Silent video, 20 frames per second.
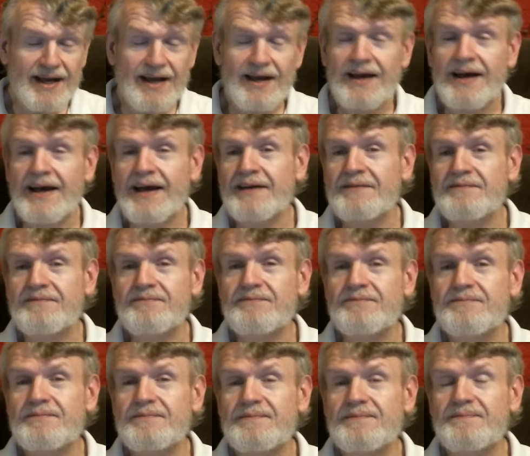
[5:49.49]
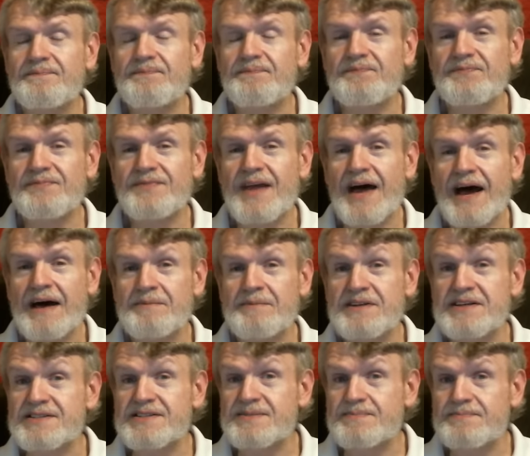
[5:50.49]
I I'm
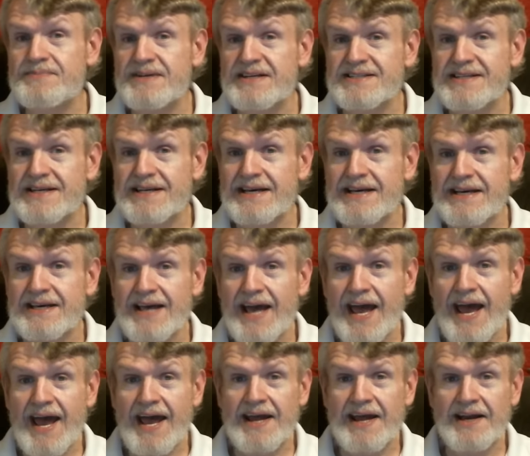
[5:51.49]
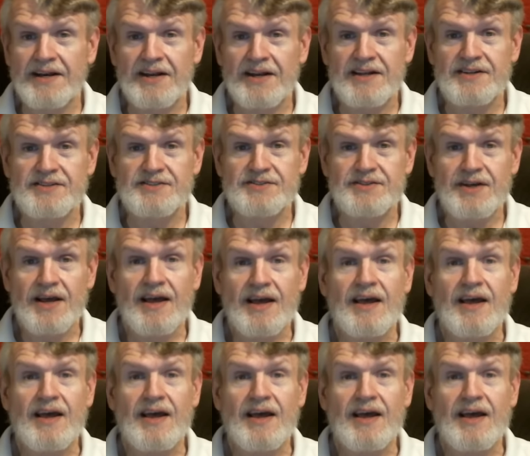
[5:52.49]
just busy and it's